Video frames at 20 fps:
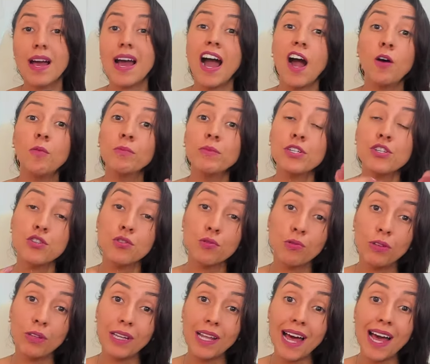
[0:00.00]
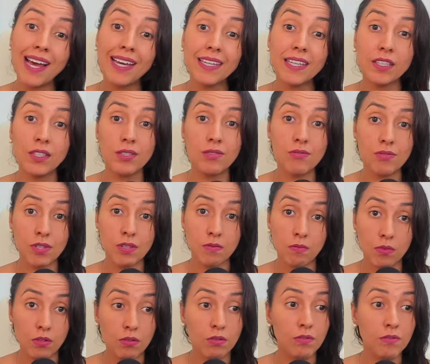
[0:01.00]
how much you like using
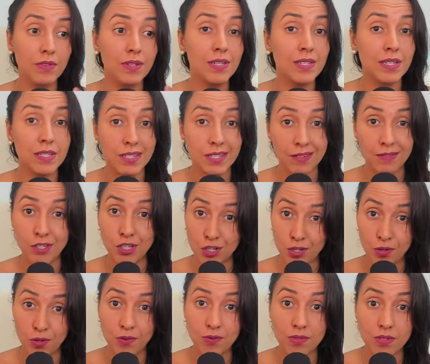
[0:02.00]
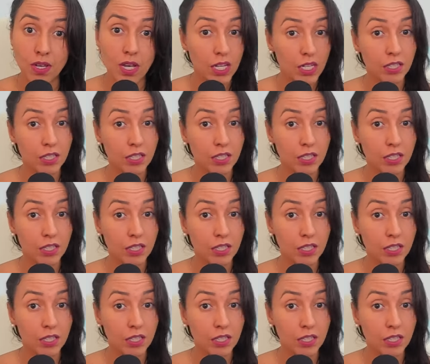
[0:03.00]
movies and TV shows.